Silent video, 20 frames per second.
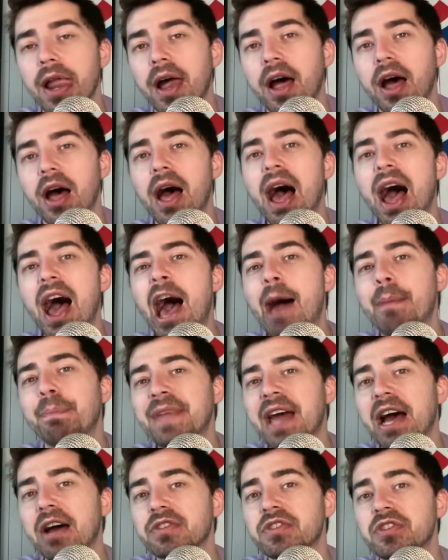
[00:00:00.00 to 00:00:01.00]
uh, opt
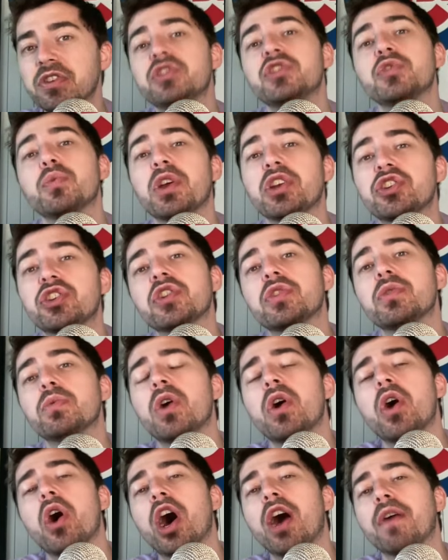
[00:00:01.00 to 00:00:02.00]
out situation
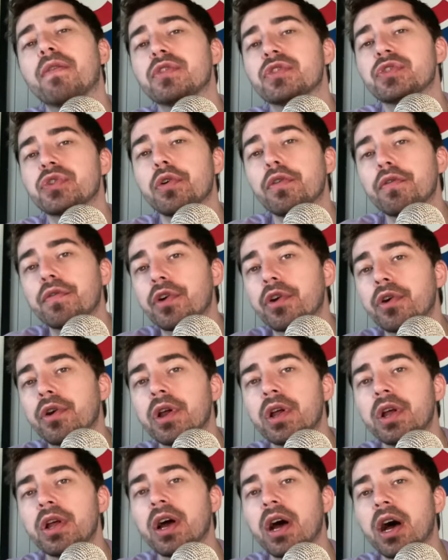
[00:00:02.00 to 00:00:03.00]
hovers over
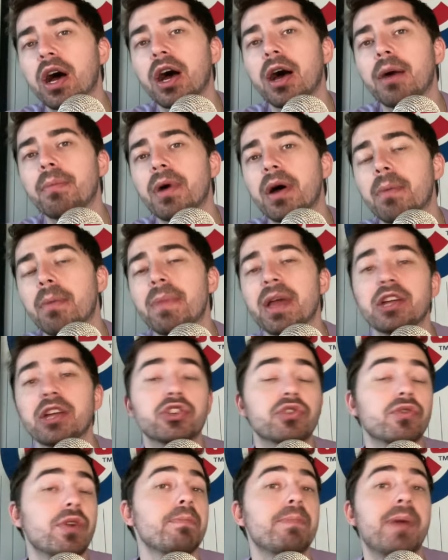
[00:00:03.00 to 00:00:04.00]
um, a
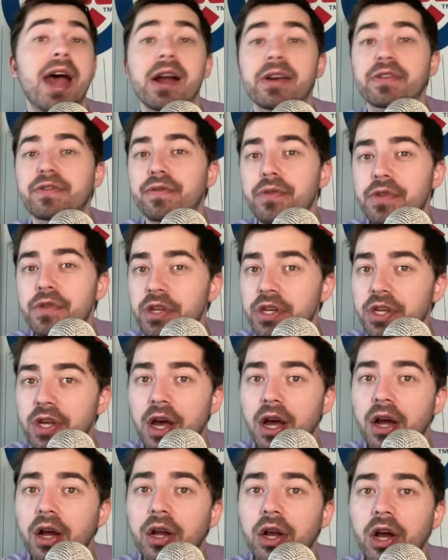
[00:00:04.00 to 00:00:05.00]
major impact for the
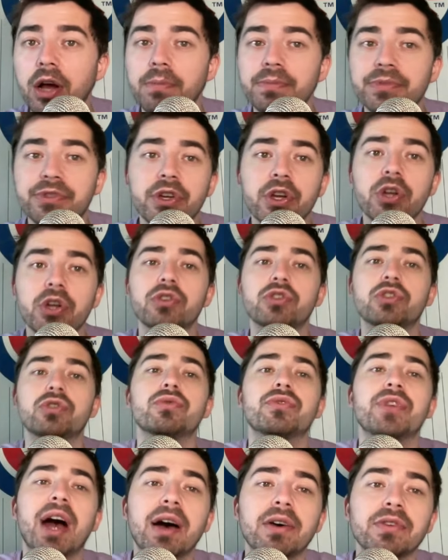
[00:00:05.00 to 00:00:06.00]
uh, Cubs
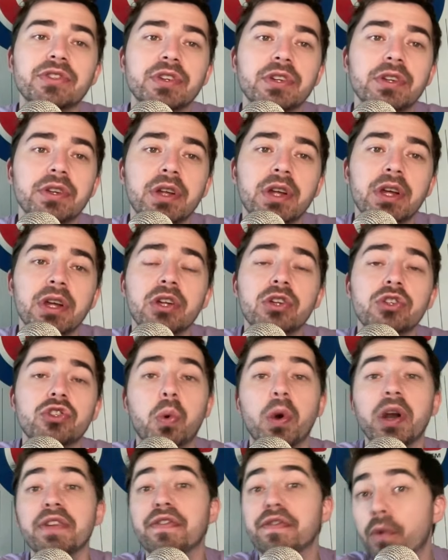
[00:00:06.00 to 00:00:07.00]

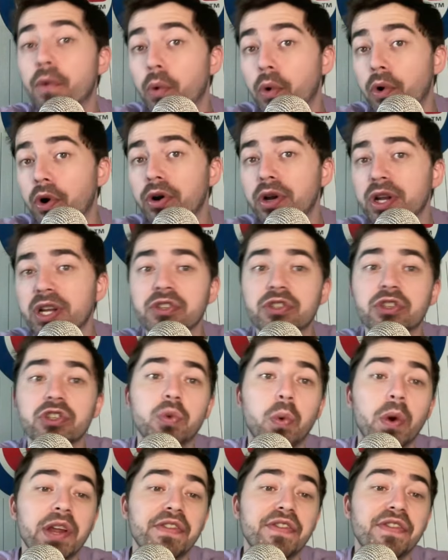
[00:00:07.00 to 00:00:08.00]
2024 into
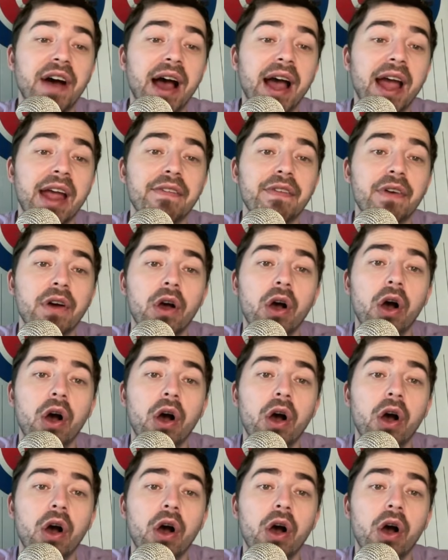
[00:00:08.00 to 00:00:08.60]
25